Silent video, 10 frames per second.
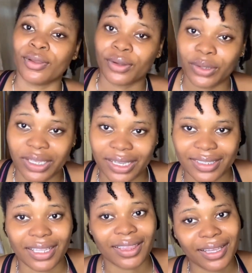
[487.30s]
okay
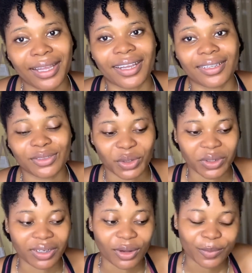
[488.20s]
guys i think i can
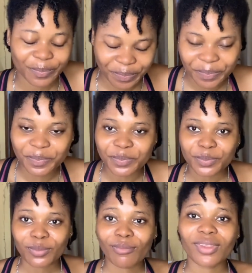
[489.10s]
talk now
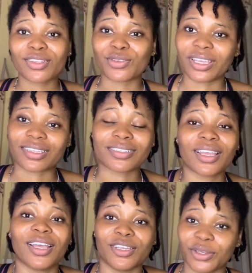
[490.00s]
so yes
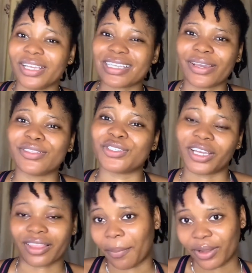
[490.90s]
you guys are going to
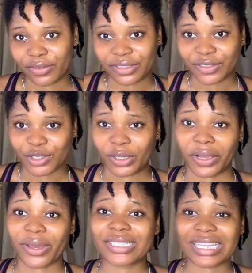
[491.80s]
check that part of the video and
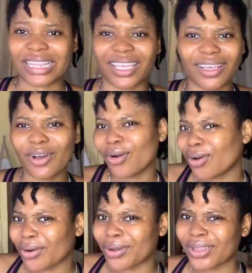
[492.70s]
you're going to think
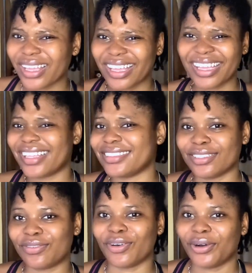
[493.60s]
oh
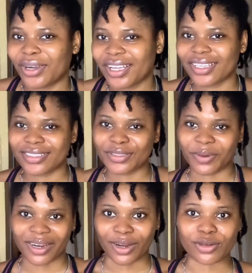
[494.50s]
the fuck! this
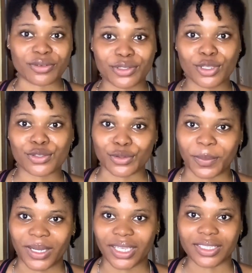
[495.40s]
workout looks
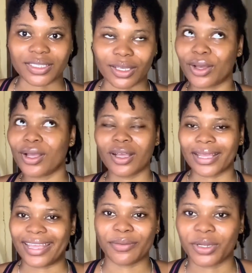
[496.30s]
super easy
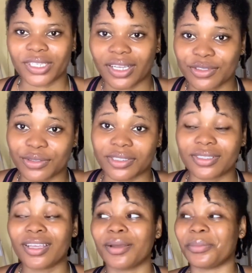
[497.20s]
anybody can do
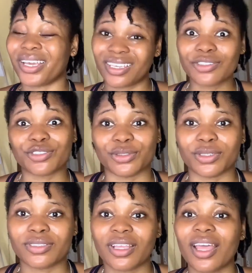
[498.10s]
it but i kid you not